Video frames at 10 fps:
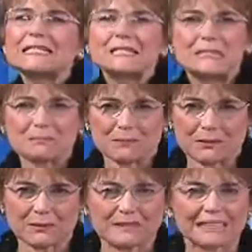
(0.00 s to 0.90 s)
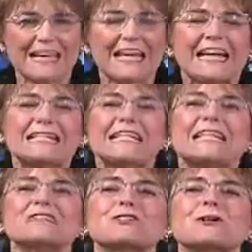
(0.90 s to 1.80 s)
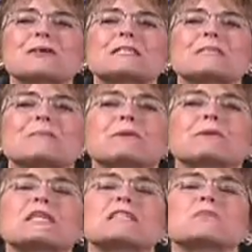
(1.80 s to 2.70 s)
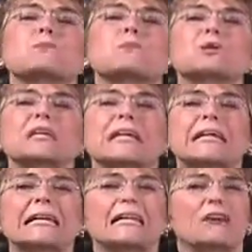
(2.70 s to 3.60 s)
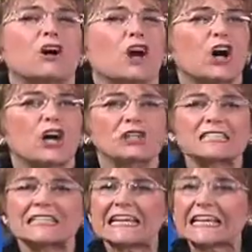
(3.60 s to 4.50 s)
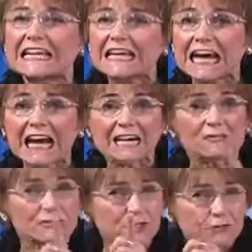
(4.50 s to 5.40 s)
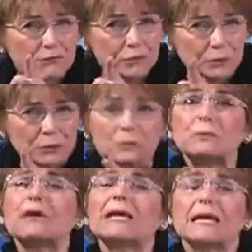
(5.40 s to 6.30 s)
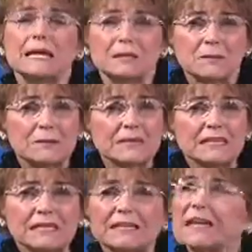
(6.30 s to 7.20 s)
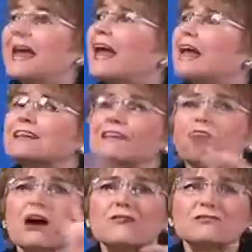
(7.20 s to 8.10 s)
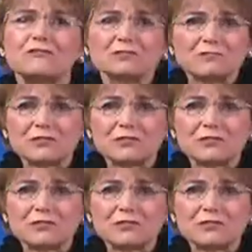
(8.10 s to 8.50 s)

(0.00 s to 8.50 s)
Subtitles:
Spirit. And his Holy Spirit is working in the hearts and lives of you and me and others.